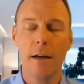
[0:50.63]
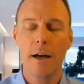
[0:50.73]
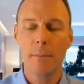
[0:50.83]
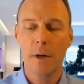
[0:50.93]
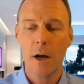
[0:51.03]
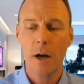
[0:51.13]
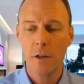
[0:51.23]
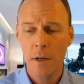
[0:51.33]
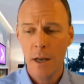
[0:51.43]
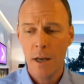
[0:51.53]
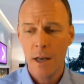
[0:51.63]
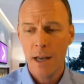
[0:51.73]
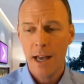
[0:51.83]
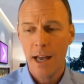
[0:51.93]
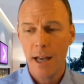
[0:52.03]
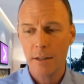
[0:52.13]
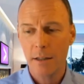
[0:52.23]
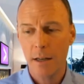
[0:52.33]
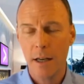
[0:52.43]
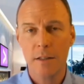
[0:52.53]
Gartner
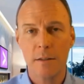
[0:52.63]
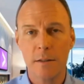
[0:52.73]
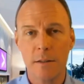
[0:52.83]
has